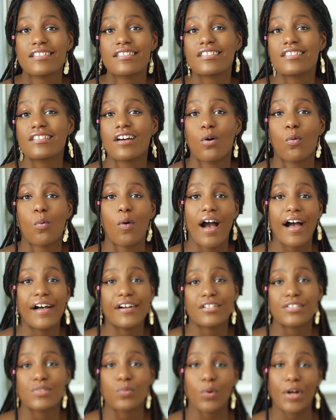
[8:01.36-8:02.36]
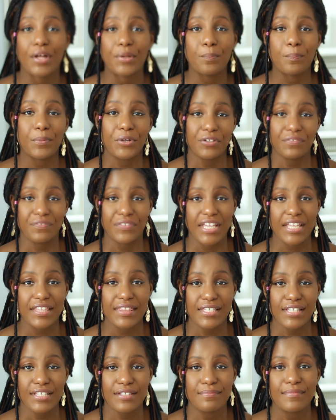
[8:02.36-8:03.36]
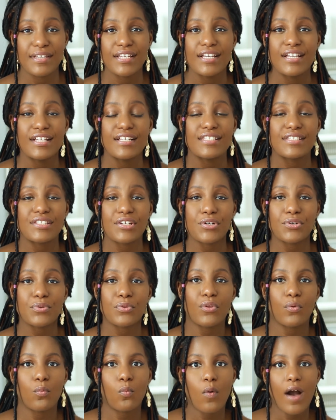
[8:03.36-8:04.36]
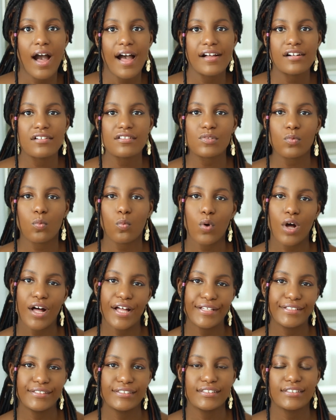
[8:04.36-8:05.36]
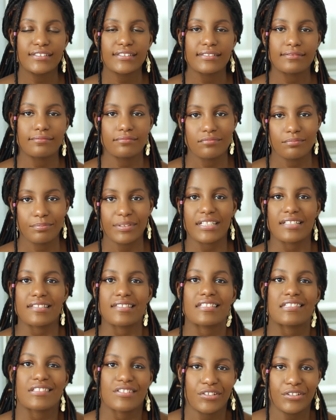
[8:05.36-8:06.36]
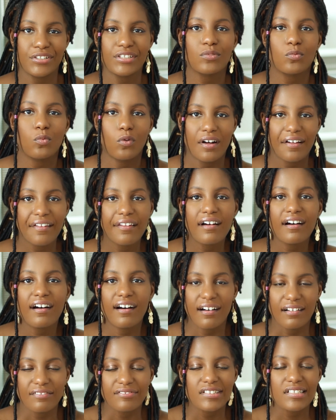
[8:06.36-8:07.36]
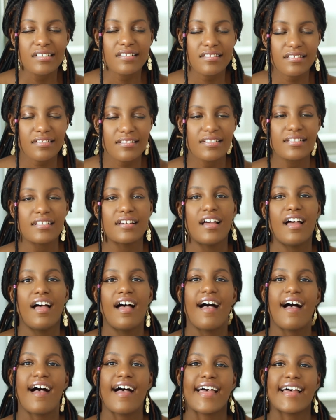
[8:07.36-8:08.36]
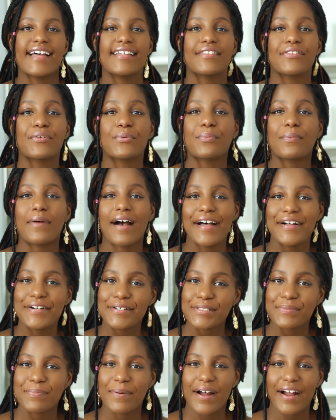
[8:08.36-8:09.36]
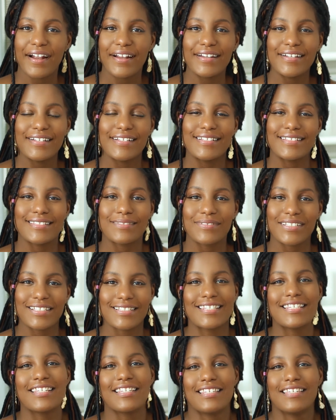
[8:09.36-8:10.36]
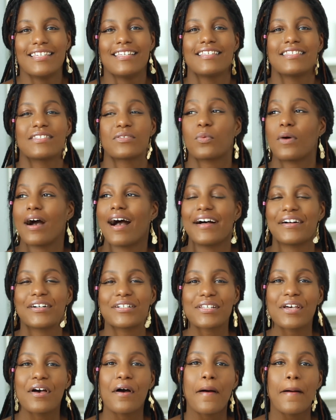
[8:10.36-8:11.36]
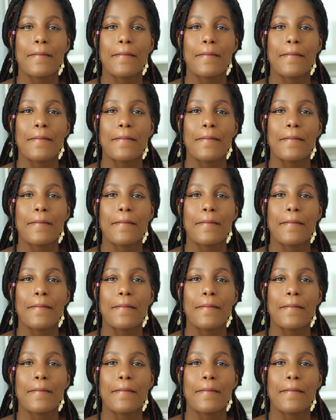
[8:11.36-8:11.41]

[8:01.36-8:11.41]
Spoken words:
is a wild one birthday theme. So the wild one, because he's turning 1, obviously, and the wild part is because he's wild,